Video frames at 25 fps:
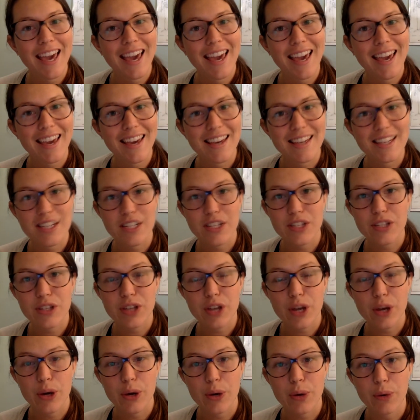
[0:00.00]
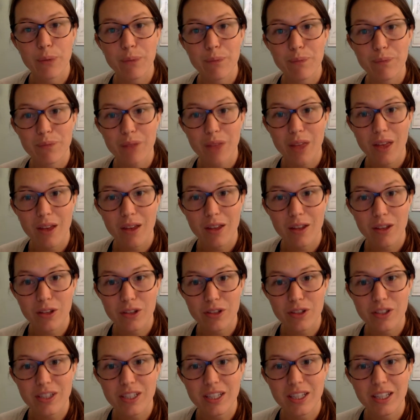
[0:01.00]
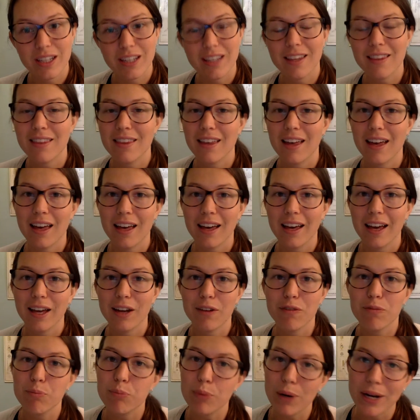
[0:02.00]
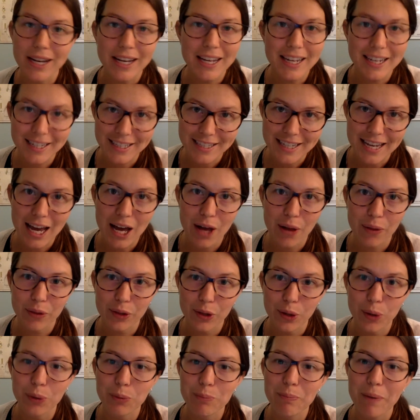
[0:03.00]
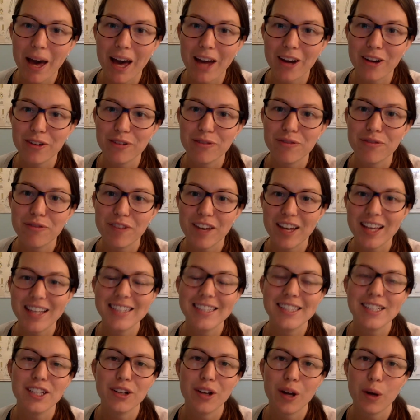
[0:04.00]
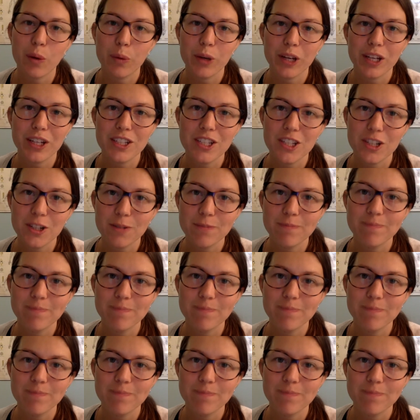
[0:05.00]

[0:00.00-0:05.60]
And so you're still in the kind of breaking down the old pattern phase here at week 2.